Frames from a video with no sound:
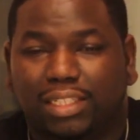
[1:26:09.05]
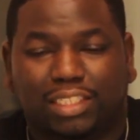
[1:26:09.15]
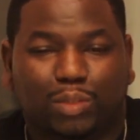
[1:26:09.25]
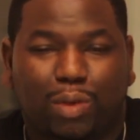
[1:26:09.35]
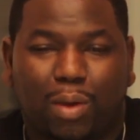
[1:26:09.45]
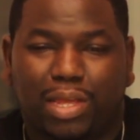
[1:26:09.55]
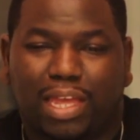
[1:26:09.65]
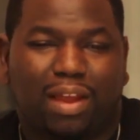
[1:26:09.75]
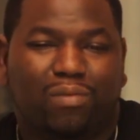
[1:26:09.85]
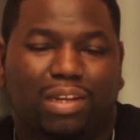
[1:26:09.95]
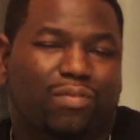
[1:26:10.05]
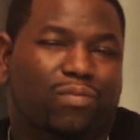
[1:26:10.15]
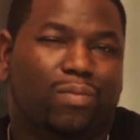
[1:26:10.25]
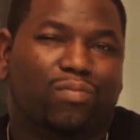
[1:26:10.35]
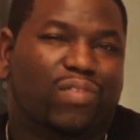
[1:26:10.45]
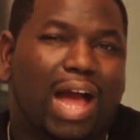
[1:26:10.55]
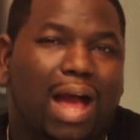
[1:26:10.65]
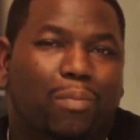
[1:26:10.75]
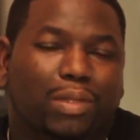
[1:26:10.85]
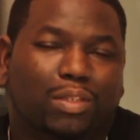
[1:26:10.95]
This is why we can't really
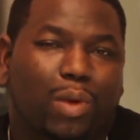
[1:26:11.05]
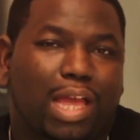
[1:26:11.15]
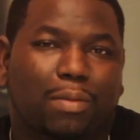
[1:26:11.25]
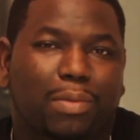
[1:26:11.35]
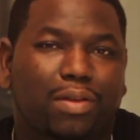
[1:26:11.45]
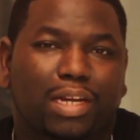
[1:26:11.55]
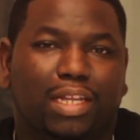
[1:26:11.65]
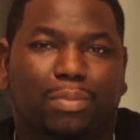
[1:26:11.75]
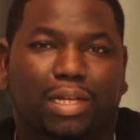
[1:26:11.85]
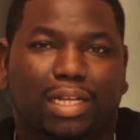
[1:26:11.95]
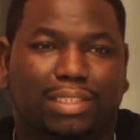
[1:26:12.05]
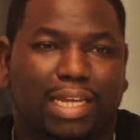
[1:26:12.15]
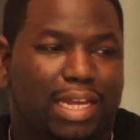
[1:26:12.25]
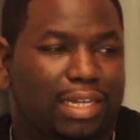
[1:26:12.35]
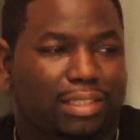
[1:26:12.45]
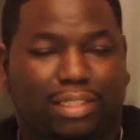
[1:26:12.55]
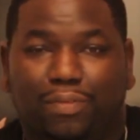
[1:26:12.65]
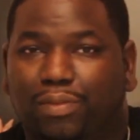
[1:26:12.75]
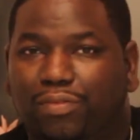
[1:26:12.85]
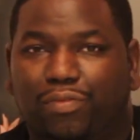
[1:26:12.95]
vibe with the white community, because they're in a
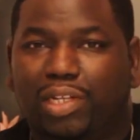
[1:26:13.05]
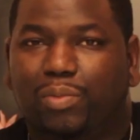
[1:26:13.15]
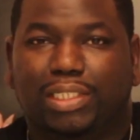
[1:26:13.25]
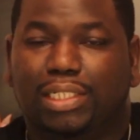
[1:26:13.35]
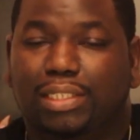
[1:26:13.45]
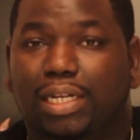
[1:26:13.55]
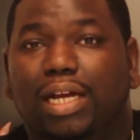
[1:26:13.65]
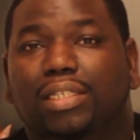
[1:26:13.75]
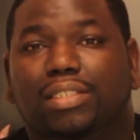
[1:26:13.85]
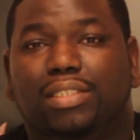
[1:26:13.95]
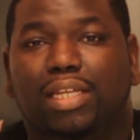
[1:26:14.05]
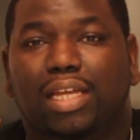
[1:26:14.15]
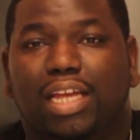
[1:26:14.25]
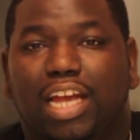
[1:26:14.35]
different frequency than us.